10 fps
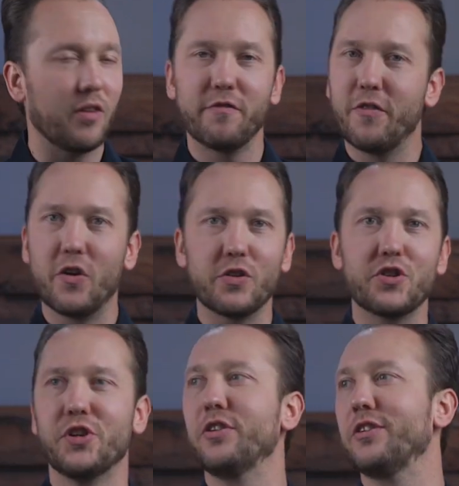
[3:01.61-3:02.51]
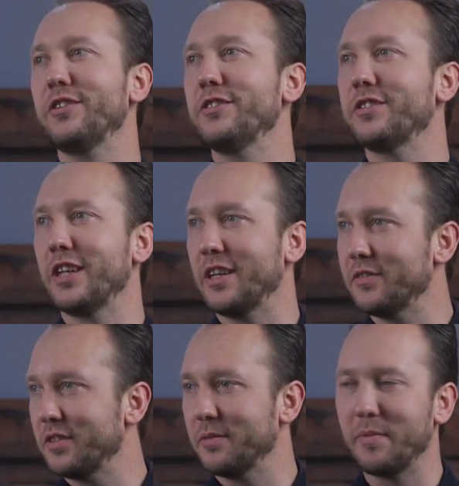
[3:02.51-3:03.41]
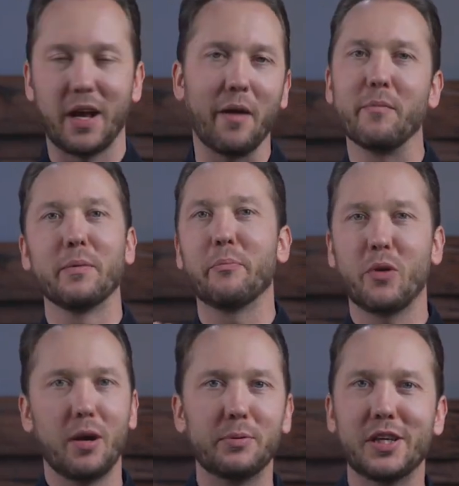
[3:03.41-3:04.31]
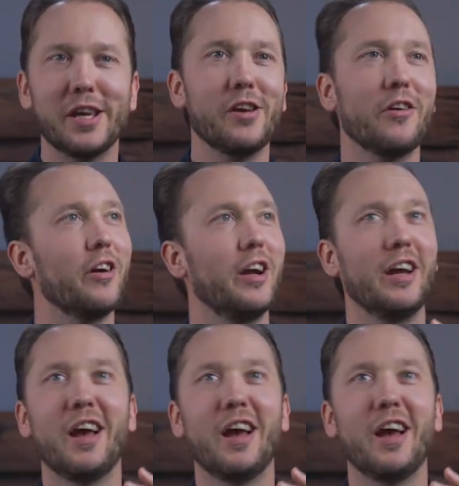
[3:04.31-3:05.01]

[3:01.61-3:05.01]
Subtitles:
furnitures. I have my props here.